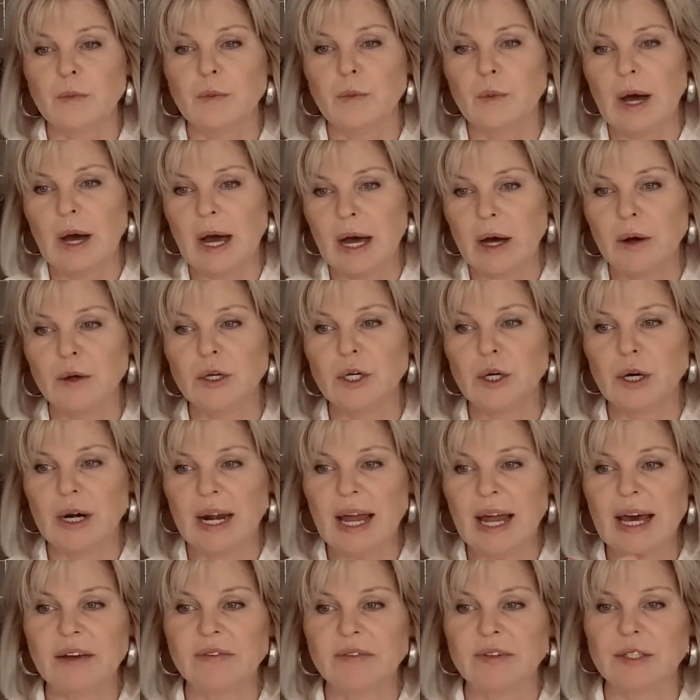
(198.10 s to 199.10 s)
how your
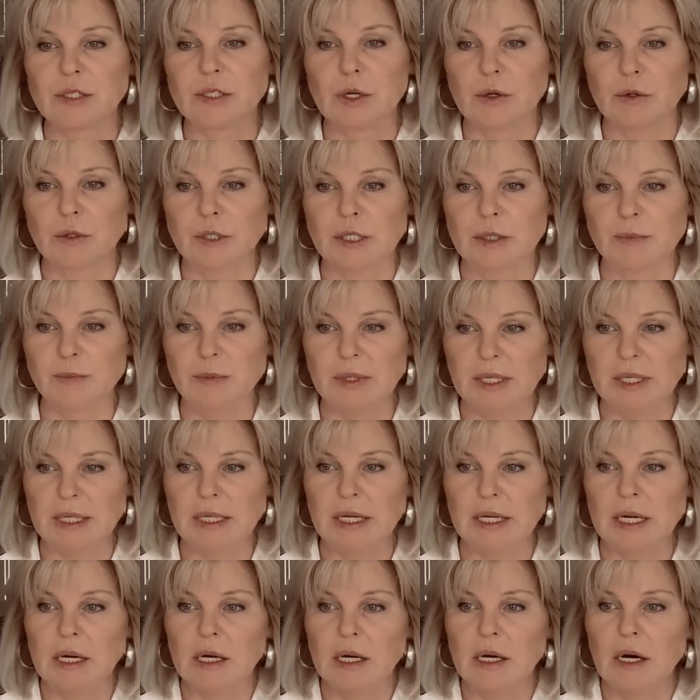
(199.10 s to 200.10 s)
life is going to
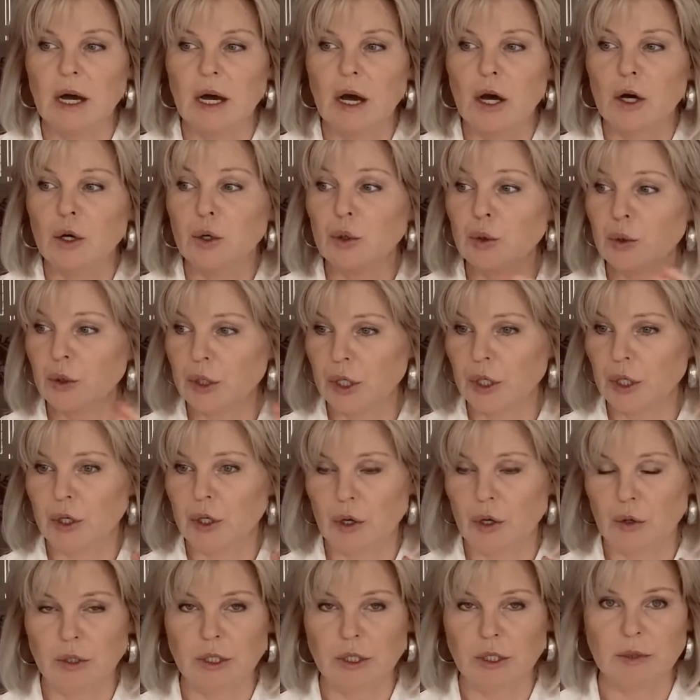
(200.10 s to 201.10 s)
be, who you're
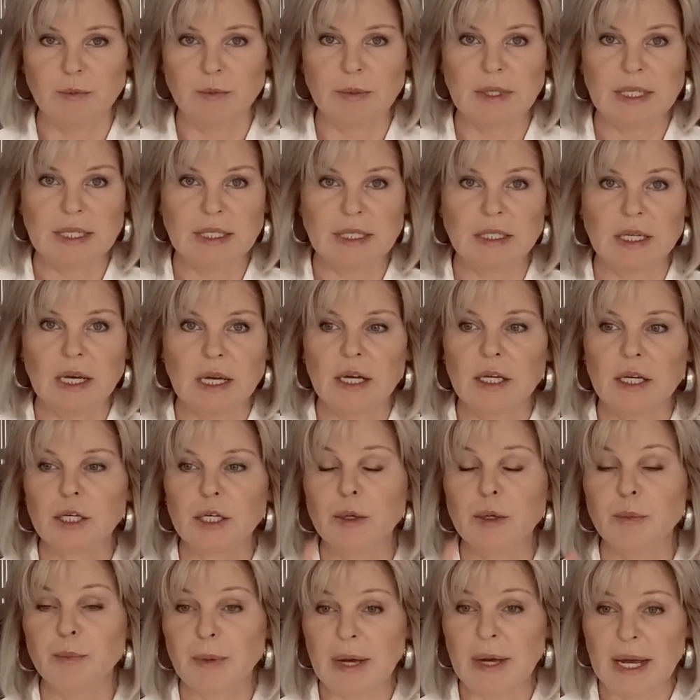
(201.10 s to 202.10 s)
going to meet,
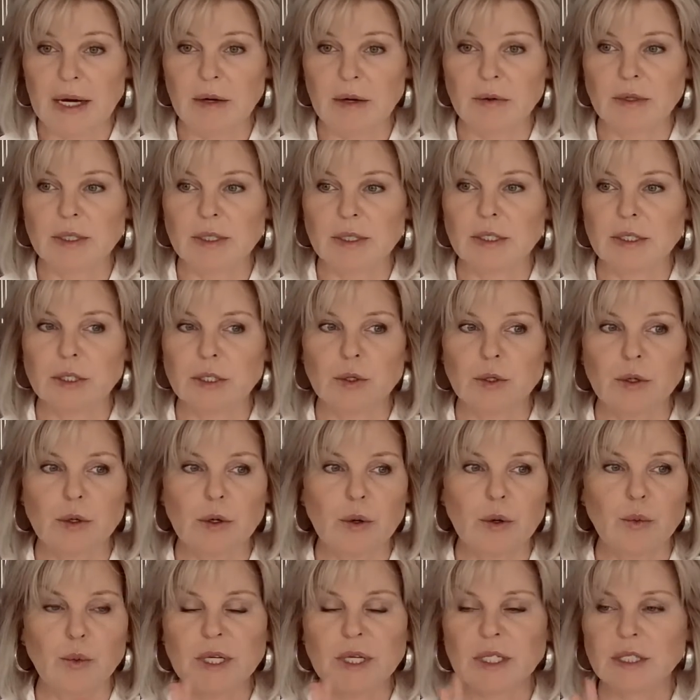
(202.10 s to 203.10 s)
your parents,
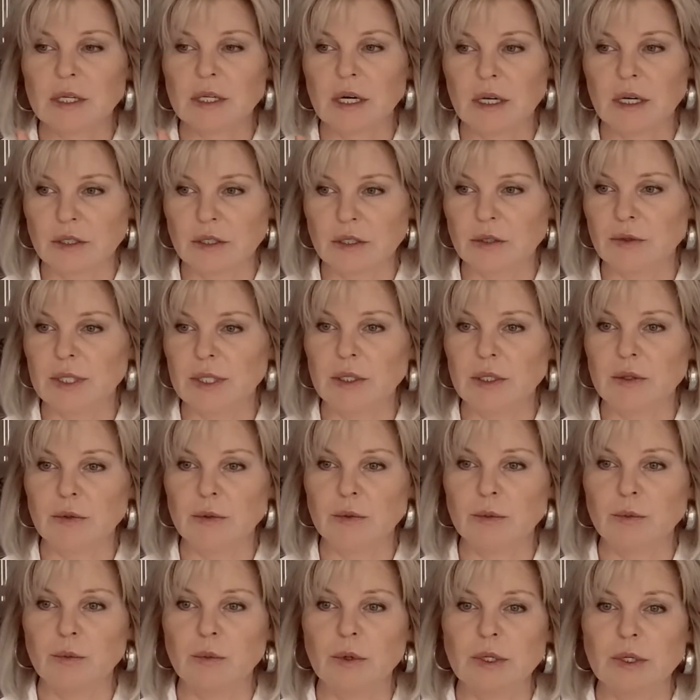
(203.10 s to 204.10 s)
which country you
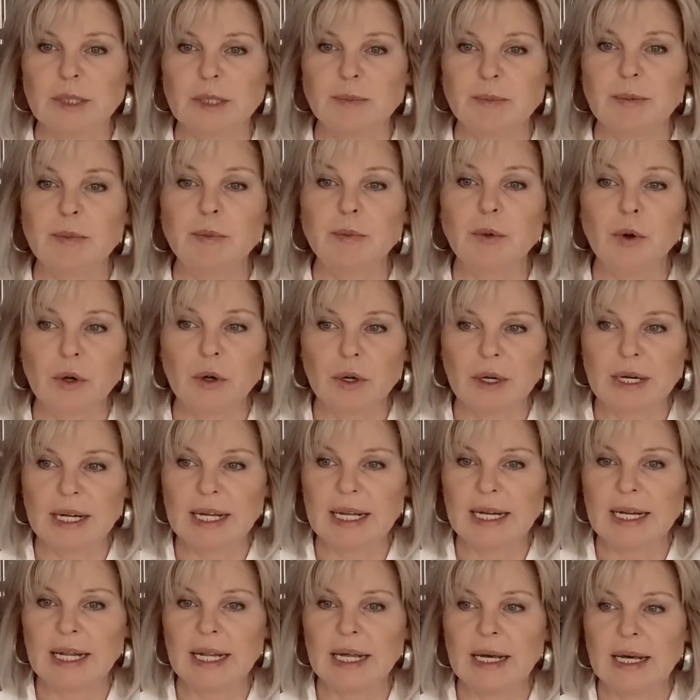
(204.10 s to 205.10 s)
want to be born
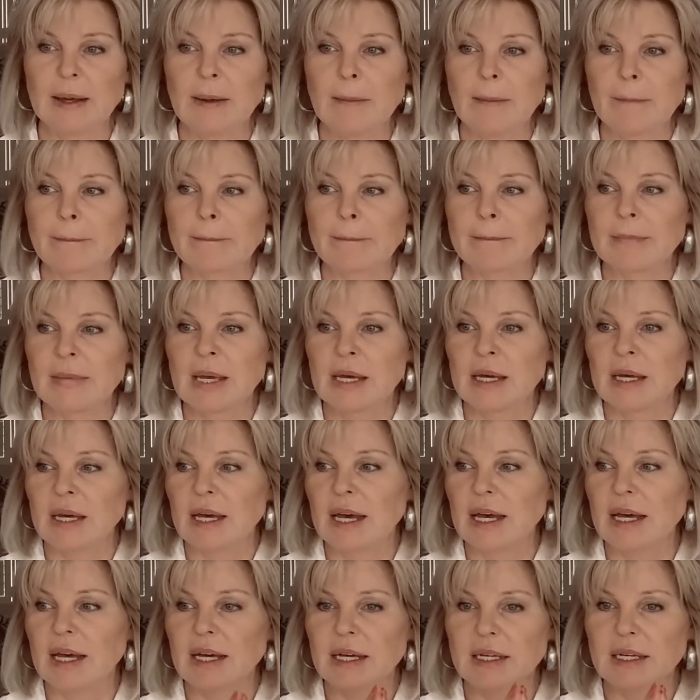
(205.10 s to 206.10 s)
in,
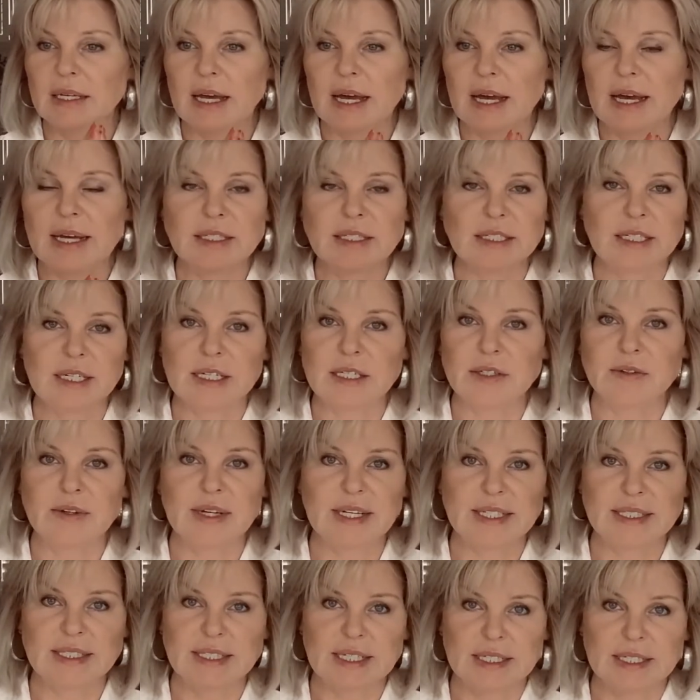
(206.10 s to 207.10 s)
etc.,
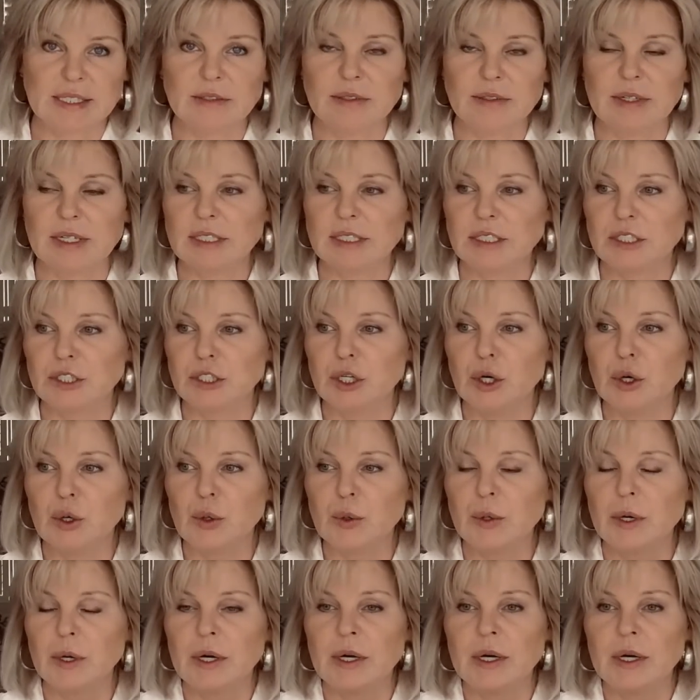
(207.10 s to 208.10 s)
etc. So